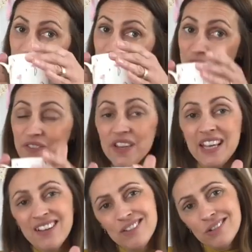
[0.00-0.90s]

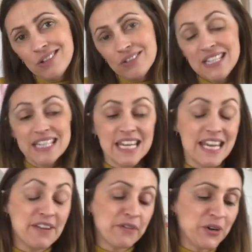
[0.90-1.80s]
coffee or green
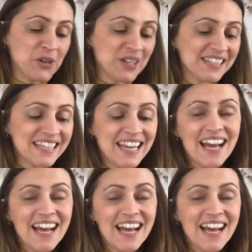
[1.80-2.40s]
tea, of course.